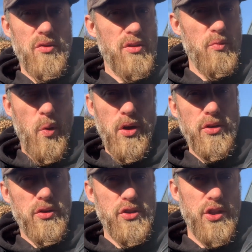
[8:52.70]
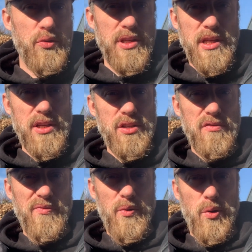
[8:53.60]
1 or 2 years,
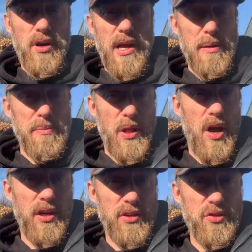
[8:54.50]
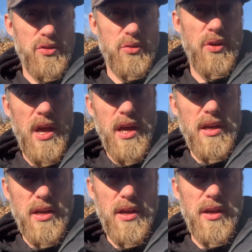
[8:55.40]
for a blog to
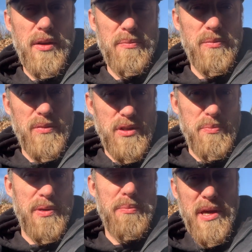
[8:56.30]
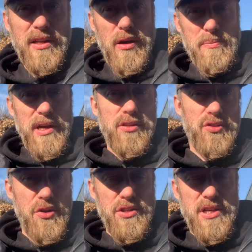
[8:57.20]
be picked up by the
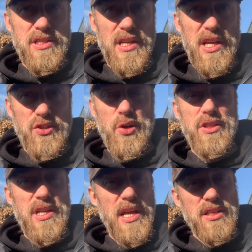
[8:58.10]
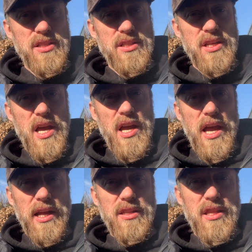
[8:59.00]
search engines,
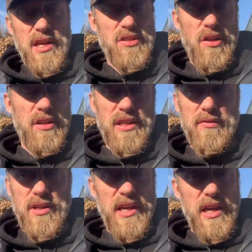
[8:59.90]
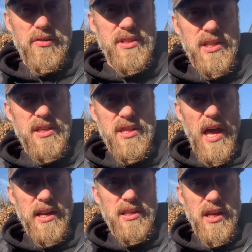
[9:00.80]
and there's not even a guarantee
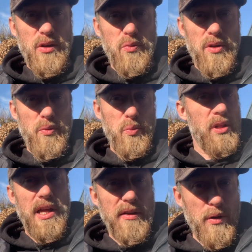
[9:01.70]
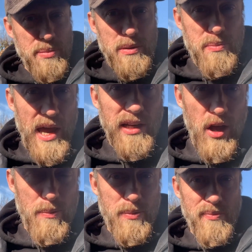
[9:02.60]
that it will ever be picked
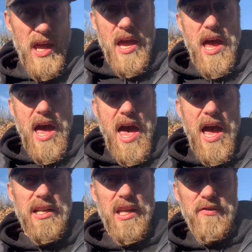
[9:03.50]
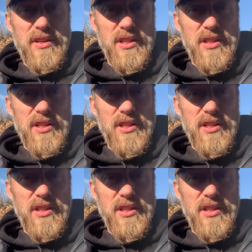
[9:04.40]
up. And if